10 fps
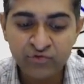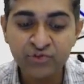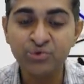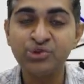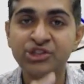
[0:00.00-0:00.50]

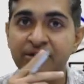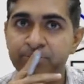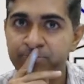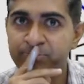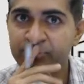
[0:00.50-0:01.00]
fusion.
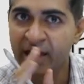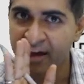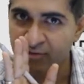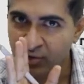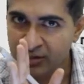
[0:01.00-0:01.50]

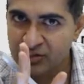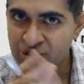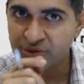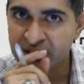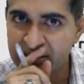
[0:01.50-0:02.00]
Have you
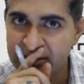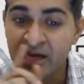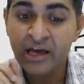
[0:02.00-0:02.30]
understood this?